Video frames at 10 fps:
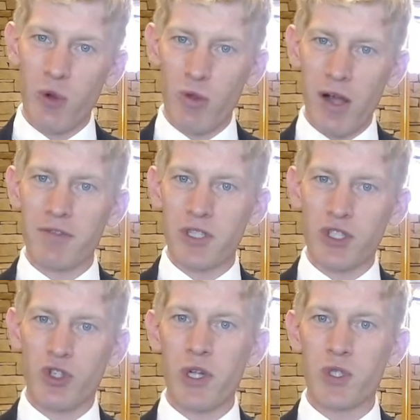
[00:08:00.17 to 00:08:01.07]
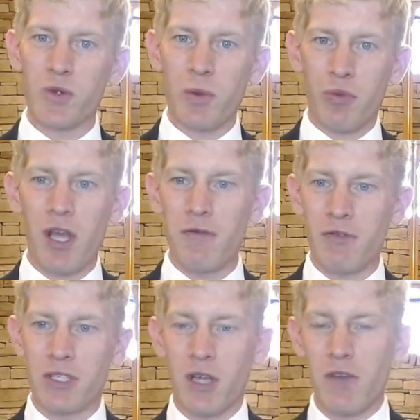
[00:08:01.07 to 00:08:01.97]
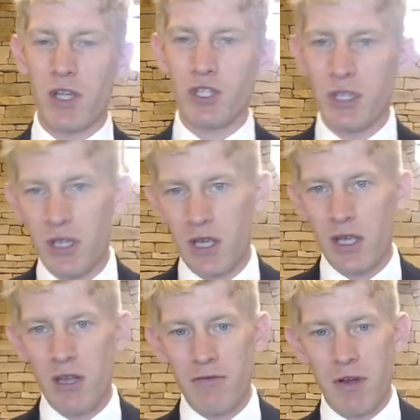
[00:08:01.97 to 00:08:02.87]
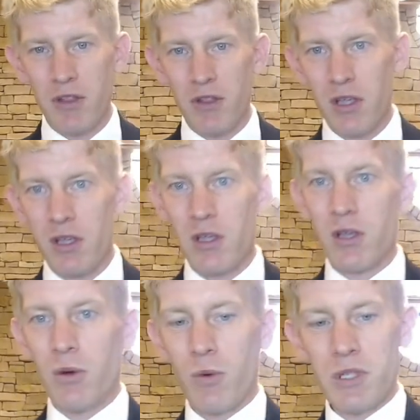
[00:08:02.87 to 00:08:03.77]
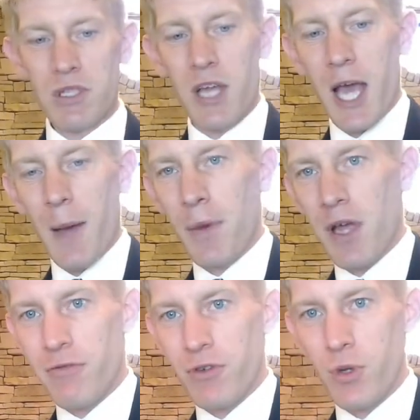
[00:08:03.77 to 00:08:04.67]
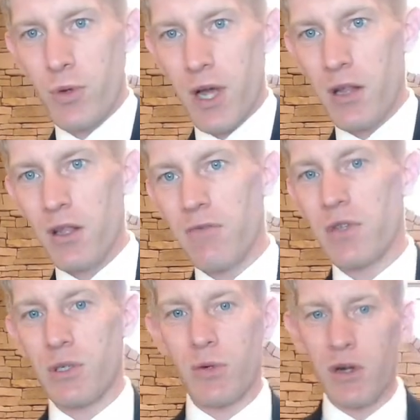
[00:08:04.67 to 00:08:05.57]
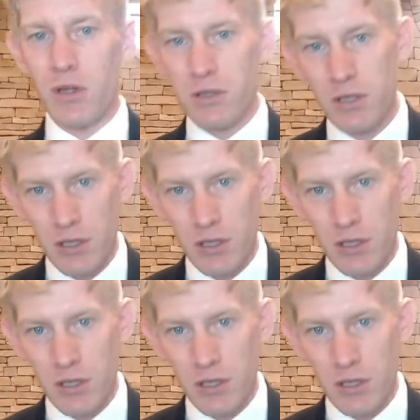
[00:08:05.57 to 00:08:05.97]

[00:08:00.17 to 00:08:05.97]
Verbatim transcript: who loves us so much, who had a plan for salvation. And finally, what's going to happen after you and I leave this world?